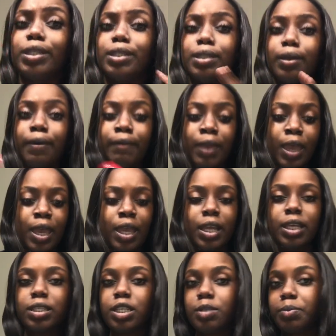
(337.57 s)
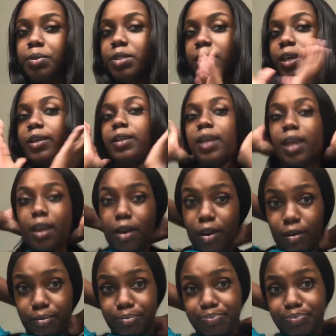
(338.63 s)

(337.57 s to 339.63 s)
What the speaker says: stuff. It just protects the hair